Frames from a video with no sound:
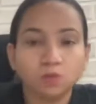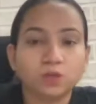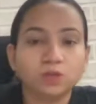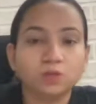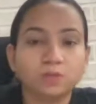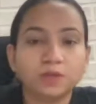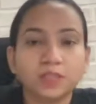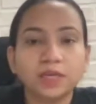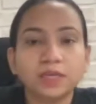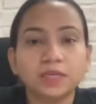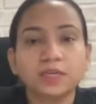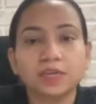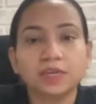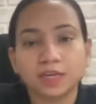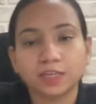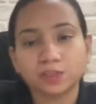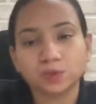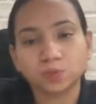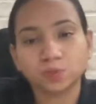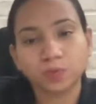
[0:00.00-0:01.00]
be the
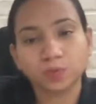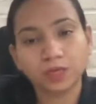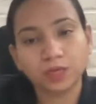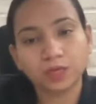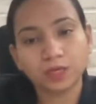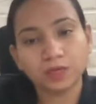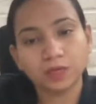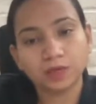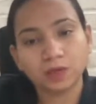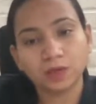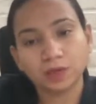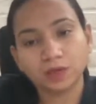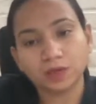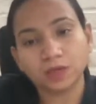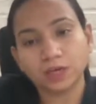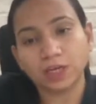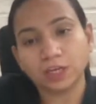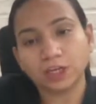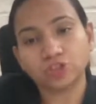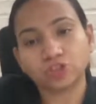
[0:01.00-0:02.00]
KSP
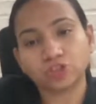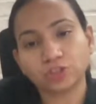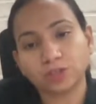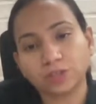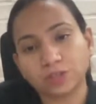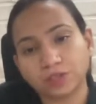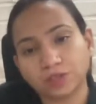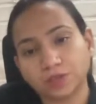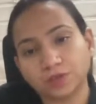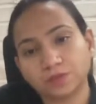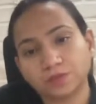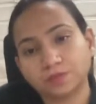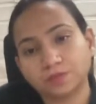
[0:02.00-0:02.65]
relation here.